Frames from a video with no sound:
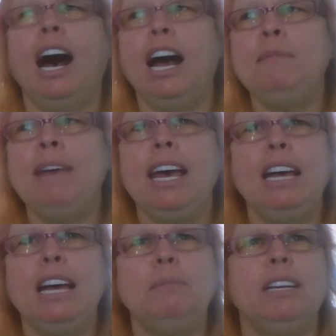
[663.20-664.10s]
I'm
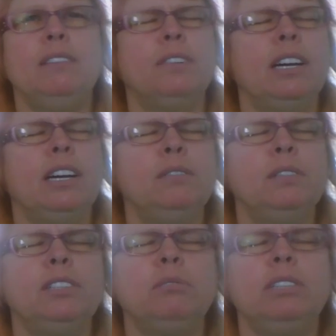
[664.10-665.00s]
happy for
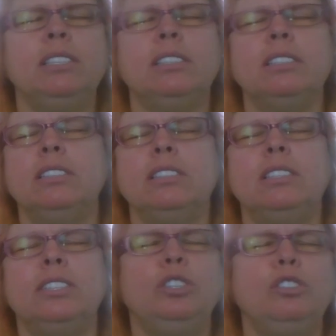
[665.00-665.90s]
every tweet
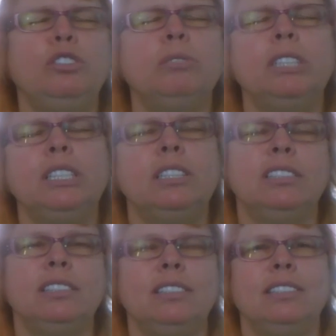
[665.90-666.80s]
that you tweet.
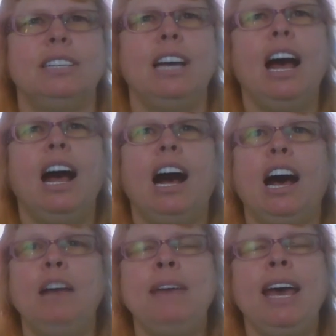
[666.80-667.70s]

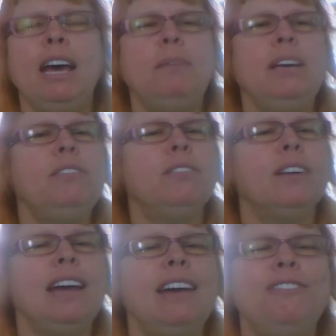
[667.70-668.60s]
I'm happy
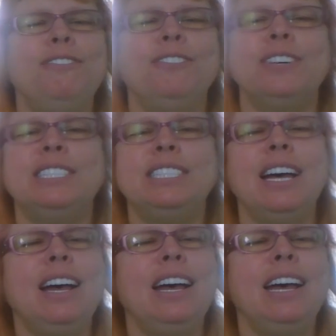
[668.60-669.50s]
for every
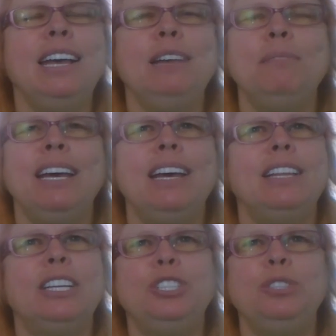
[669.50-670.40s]
time
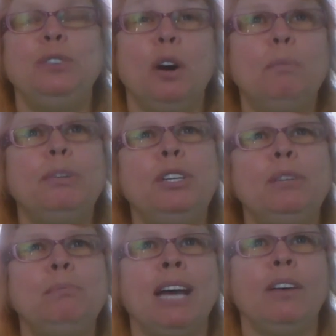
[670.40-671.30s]
that you open
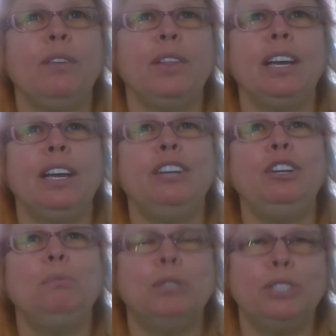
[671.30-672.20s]
your mouth and
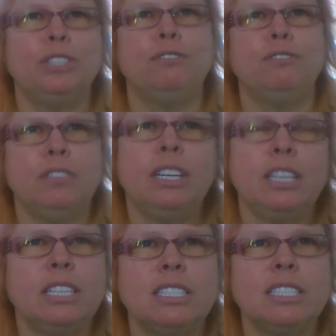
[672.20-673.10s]
you put your foot
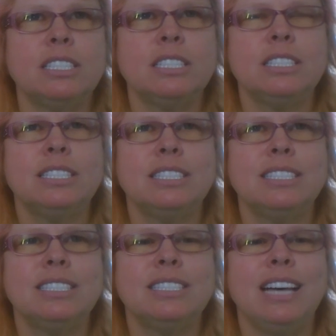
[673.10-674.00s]
in it.
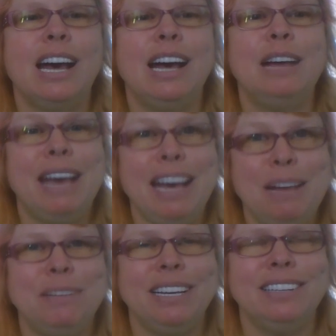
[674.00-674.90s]
I'm
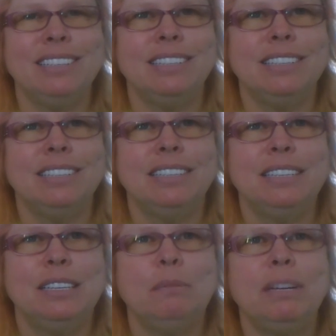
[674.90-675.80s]
happy
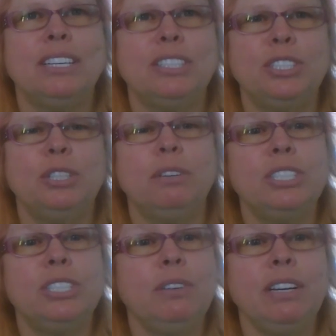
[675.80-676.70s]
because you are
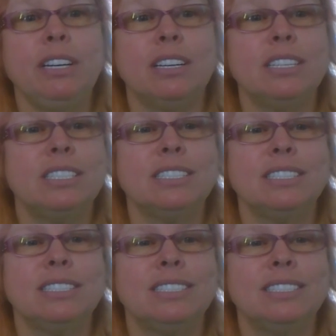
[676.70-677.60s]
showing us
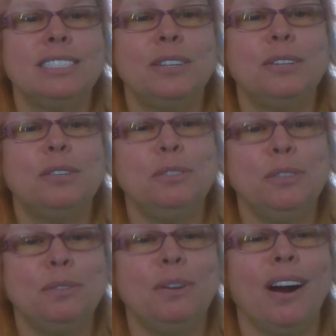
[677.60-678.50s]
who
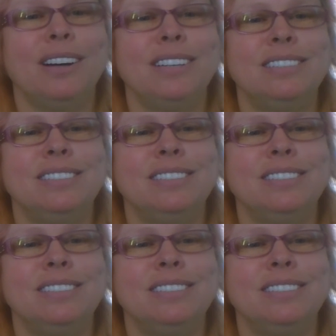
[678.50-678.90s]
you are.